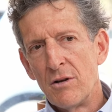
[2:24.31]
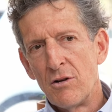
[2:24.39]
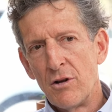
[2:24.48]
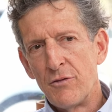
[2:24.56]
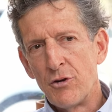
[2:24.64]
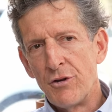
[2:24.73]

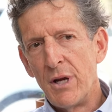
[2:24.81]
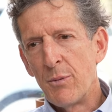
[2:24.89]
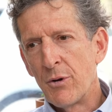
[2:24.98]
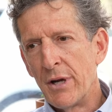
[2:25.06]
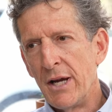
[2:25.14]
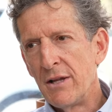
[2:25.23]
love your
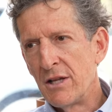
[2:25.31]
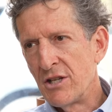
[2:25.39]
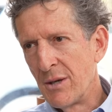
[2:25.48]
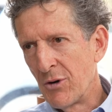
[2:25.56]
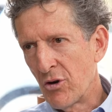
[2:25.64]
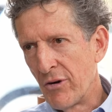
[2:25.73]
neighbor and hate the
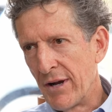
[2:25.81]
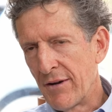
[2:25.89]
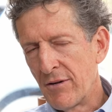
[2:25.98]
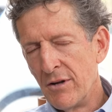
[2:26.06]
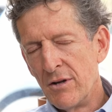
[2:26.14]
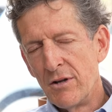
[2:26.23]

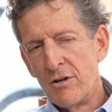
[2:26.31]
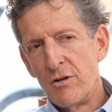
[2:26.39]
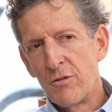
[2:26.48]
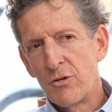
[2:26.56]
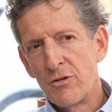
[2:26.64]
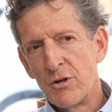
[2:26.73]
Democrat.
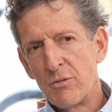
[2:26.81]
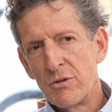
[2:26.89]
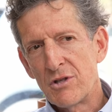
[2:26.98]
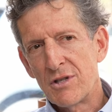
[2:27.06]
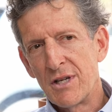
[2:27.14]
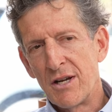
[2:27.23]
You've heard that it
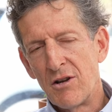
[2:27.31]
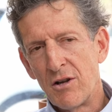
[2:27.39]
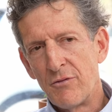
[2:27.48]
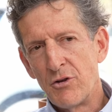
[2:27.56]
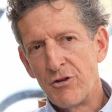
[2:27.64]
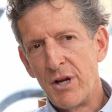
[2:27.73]
was said,
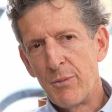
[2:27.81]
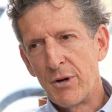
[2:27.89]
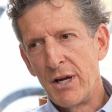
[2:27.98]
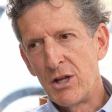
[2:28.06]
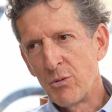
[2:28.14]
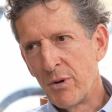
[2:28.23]
love your neighbor
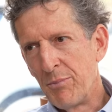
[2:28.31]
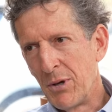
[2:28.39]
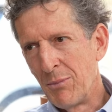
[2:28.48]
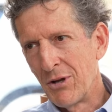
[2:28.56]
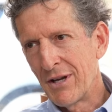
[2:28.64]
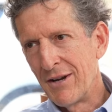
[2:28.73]
and hate the
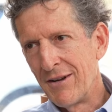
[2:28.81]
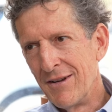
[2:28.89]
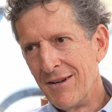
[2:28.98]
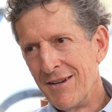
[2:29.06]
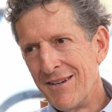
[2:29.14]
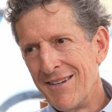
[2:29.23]
Republican.
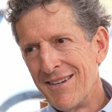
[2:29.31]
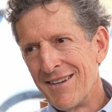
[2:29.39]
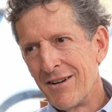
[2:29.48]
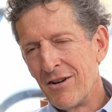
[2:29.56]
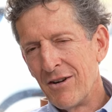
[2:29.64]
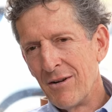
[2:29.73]

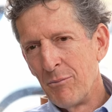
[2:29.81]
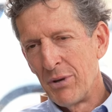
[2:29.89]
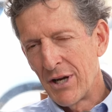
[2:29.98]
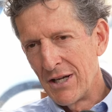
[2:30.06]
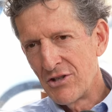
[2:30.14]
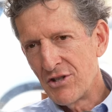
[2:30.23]

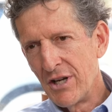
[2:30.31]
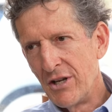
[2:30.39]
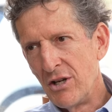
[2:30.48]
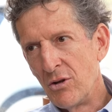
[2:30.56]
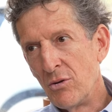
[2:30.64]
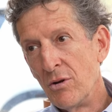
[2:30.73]
But I say
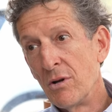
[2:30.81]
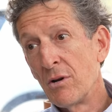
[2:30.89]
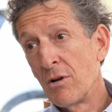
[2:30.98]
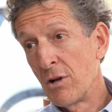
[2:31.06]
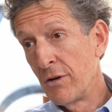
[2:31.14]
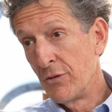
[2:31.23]
to you,
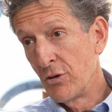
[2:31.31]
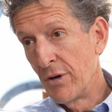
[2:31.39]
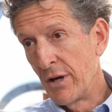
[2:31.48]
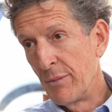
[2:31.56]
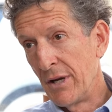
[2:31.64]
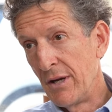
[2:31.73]
love your
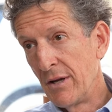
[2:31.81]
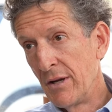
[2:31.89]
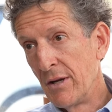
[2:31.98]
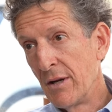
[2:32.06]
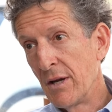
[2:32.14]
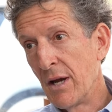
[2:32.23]
enemy
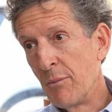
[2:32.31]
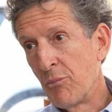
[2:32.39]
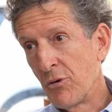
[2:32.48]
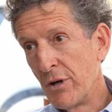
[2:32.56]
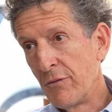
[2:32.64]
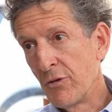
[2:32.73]
and
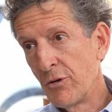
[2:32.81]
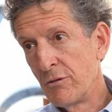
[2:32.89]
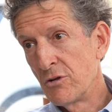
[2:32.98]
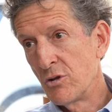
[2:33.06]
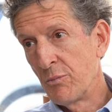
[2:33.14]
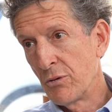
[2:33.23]
pray for
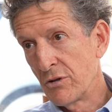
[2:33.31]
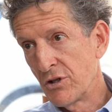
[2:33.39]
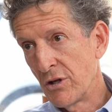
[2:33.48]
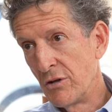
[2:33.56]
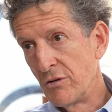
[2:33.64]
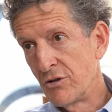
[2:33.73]
those who
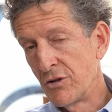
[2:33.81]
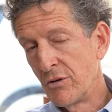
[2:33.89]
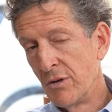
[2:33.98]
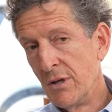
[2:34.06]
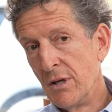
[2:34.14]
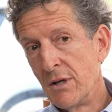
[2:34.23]
persecute you.
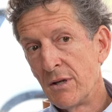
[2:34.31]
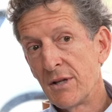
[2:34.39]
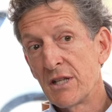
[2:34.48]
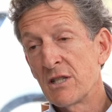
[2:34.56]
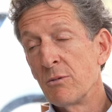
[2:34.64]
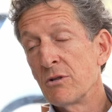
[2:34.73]
Now,
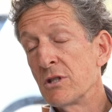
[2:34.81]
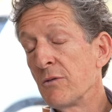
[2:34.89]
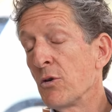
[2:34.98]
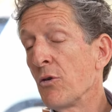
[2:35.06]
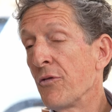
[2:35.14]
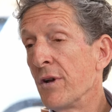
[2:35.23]
that's the most
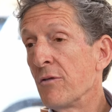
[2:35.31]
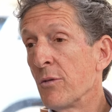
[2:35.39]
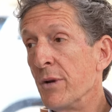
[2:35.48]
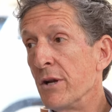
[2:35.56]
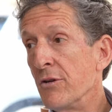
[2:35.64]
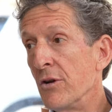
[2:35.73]
difficult thing for
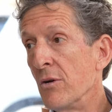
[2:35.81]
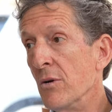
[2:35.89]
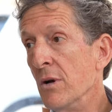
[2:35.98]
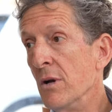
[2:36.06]
me to do,